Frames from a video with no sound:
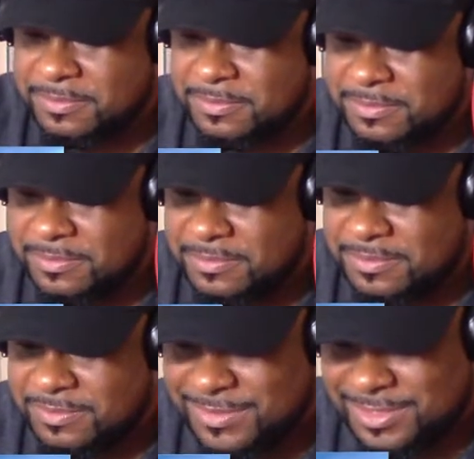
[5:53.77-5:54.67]

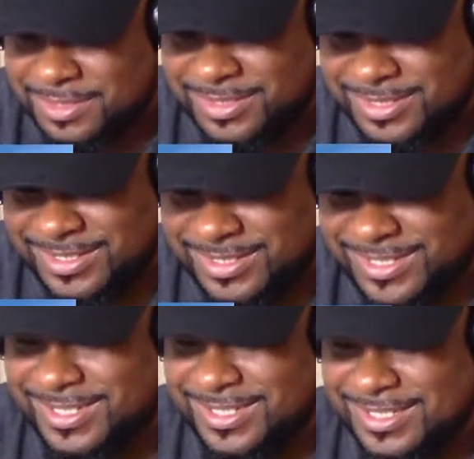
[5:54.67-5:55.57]

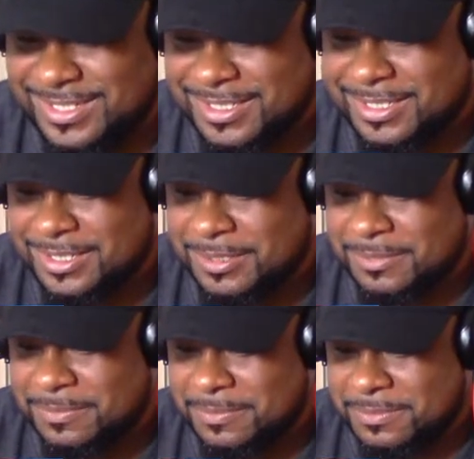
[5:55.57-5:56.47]

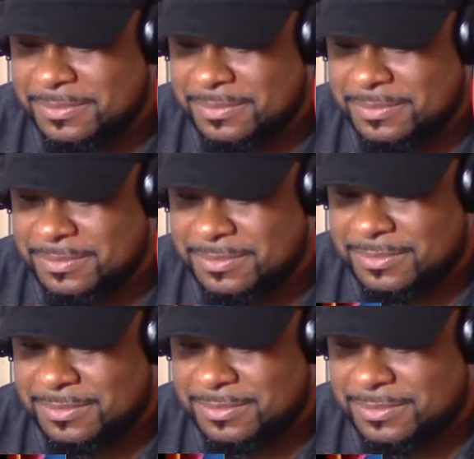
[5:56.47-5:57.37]

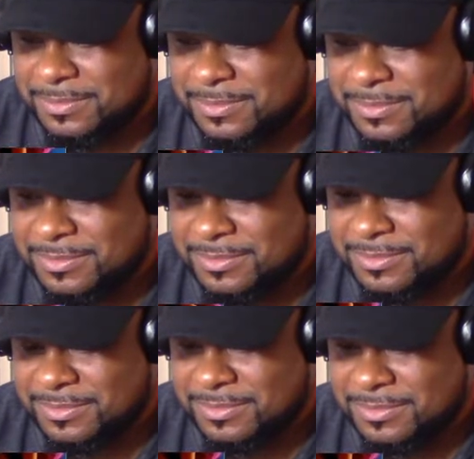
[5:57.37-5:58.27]

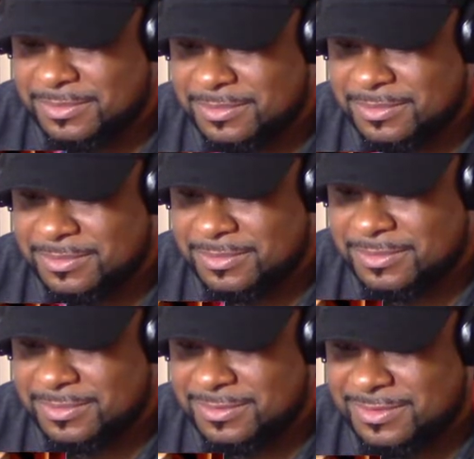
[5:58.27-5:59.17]

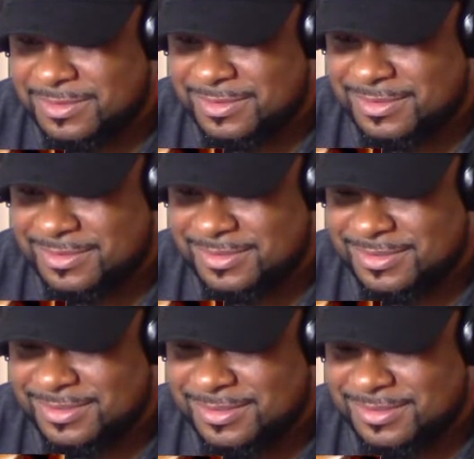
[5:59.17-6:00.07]

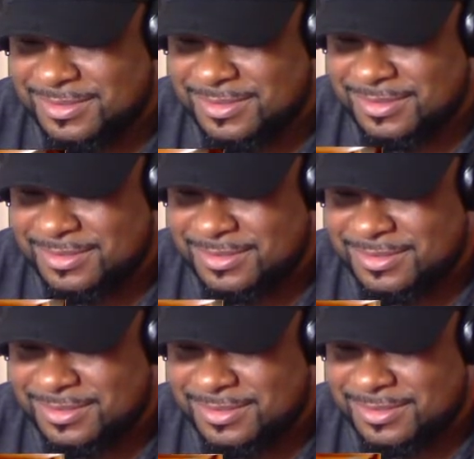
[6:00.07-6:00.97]

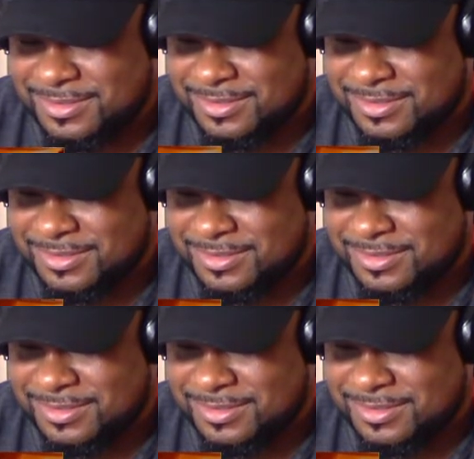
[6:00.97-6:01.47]
No one is speaking in this clip.